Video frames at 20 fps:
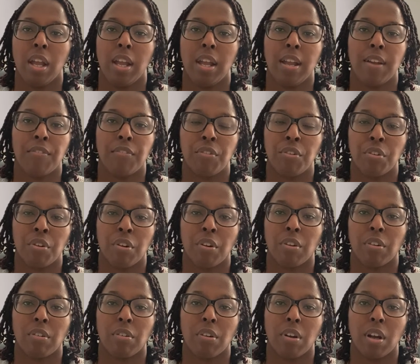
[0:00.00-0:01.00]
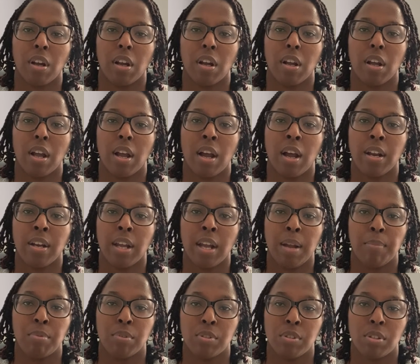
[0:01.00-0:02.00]
if you're
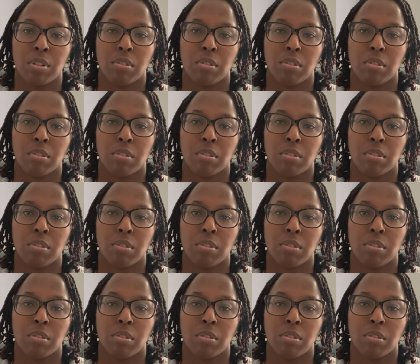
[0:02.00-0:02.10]
unable